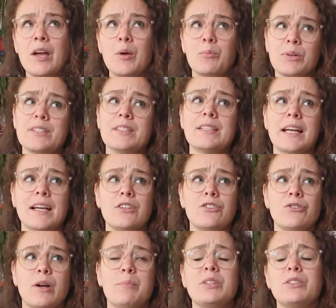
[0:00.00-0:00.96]
Britta
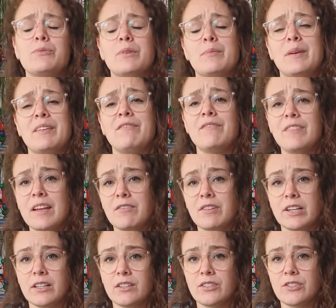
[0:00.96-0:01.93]
Teckentrup is one of my
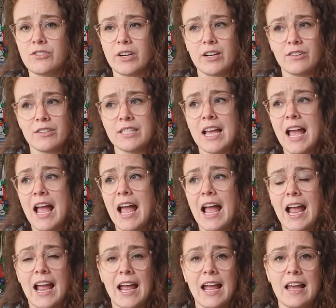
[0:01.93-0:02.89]
favorite illustrators,
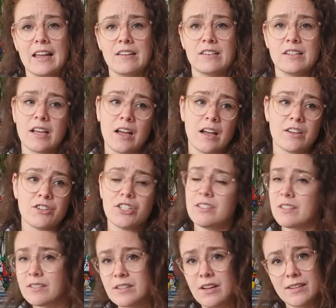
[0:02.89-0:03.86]
and she
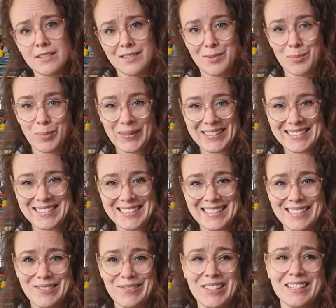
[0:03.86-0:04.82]
does not disappoint in
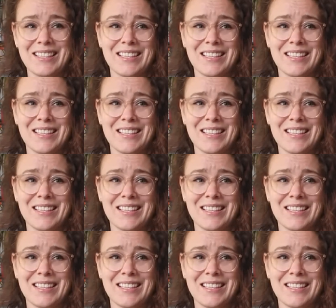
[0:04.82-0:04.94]
this one.